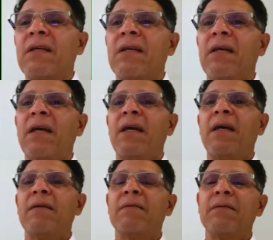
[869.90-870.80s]

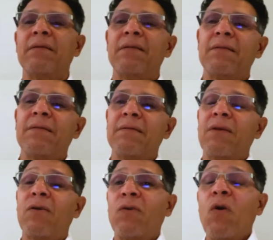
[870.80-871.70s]
or
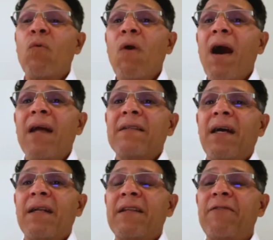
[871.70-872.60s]
what,
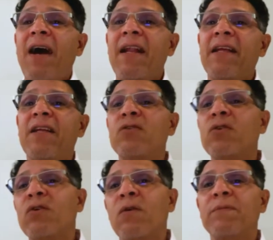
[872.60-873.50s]
are divided into
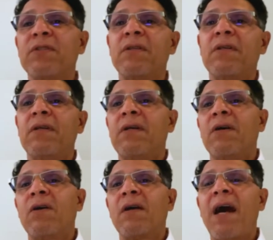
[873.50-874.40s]
groups,
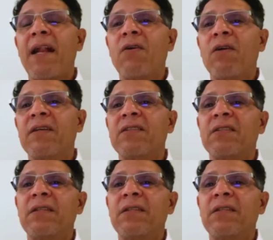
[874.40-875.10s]
categories.